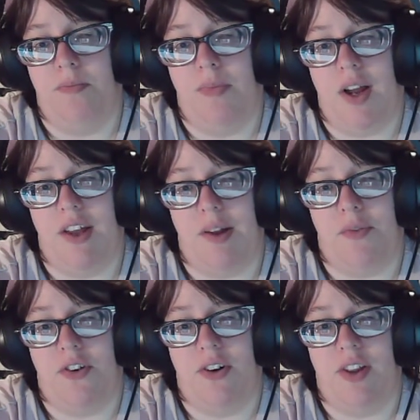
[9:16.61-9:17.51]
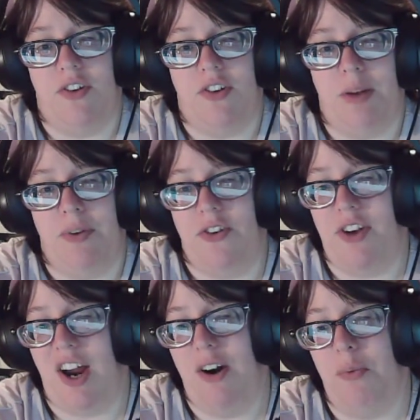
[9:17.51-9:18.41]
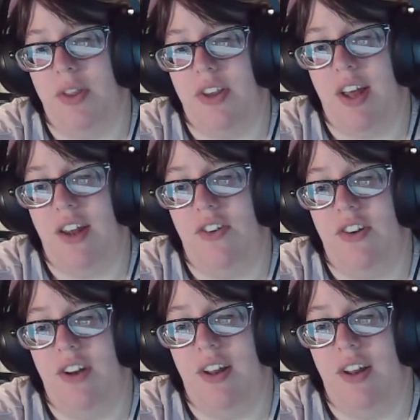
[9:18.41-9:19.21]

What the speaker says: because I'm sure that she's going to be showered with attention